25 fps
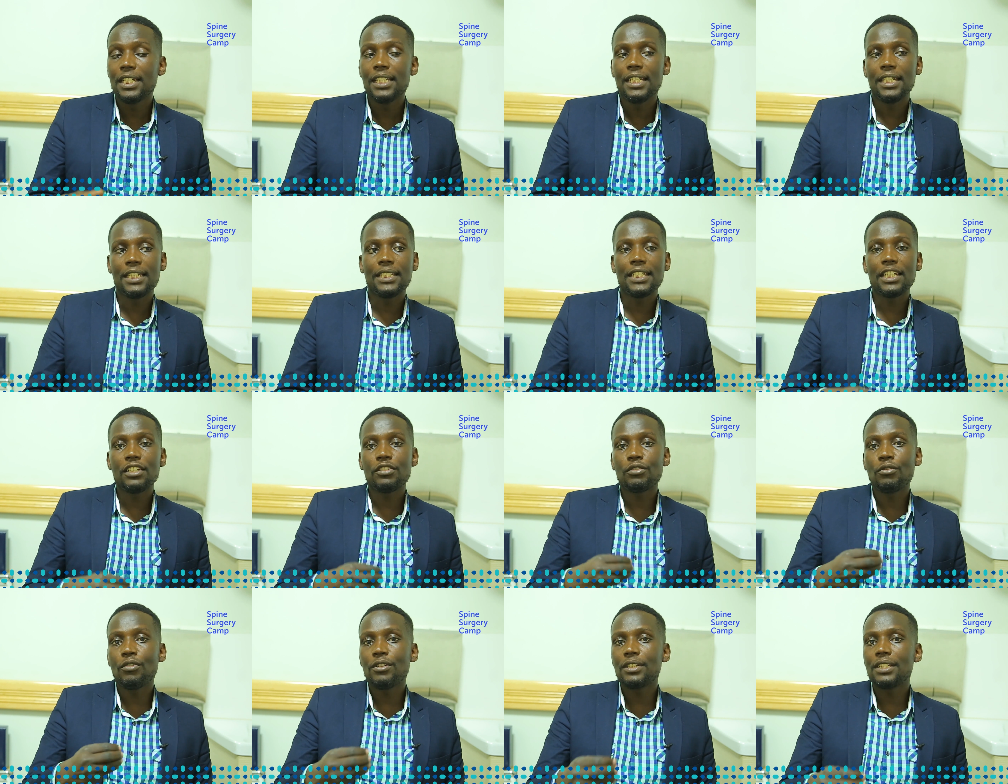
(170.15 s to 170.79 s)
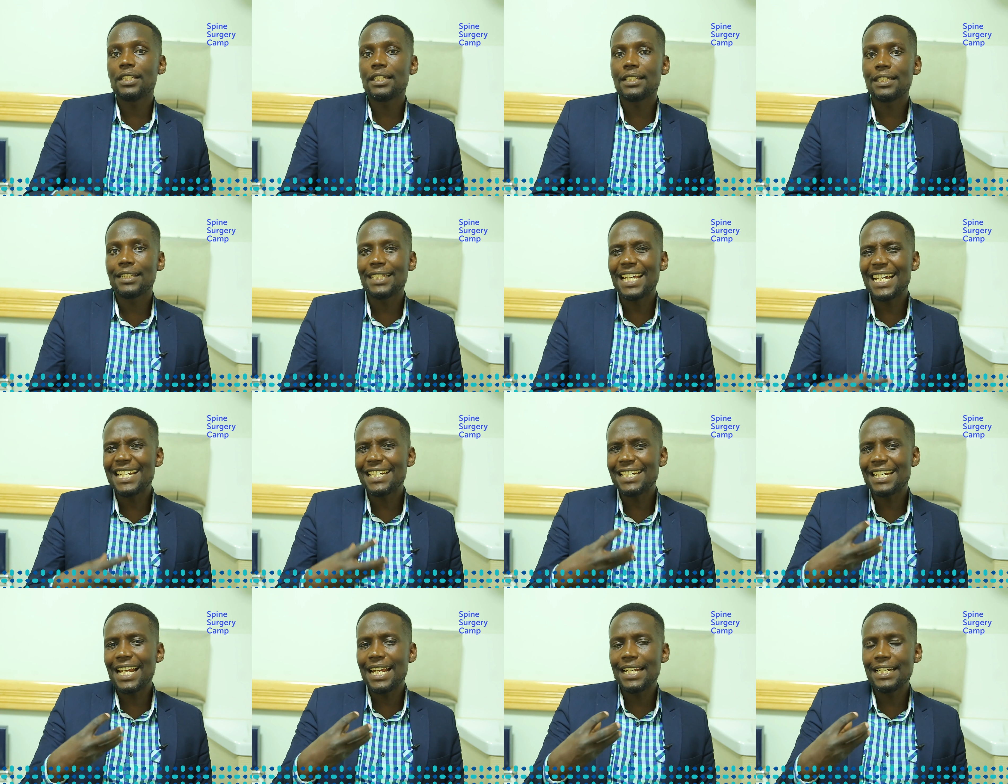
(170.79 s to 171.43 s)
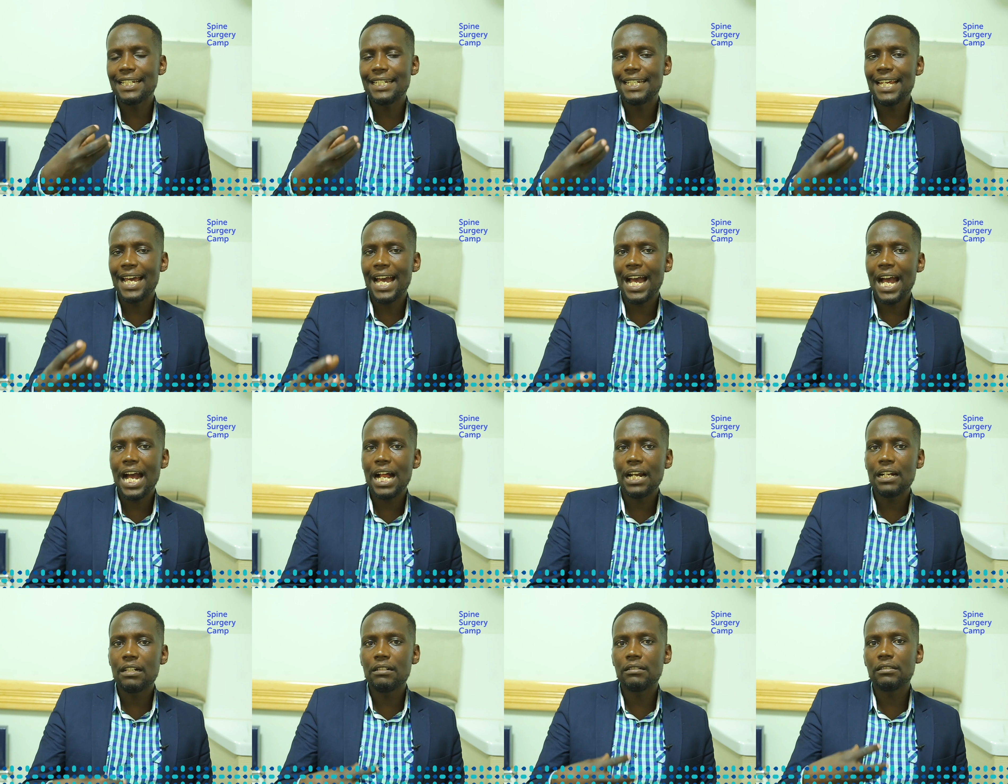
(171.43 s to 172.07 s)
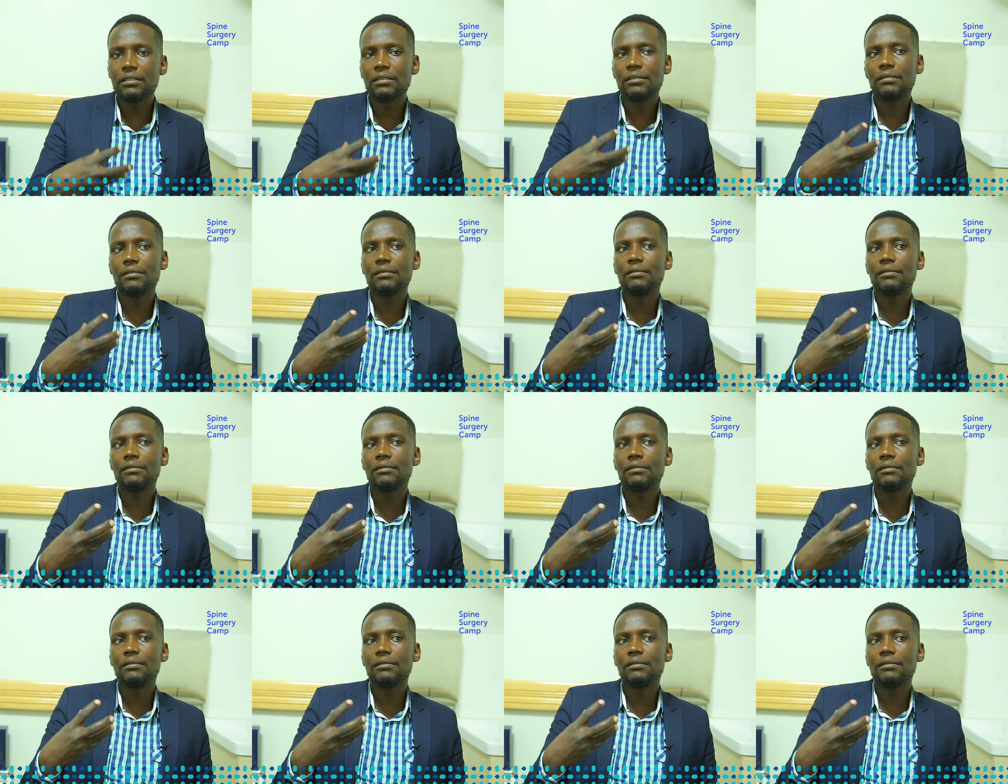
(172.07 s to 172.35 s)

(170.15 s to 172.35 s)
It just causes that dull,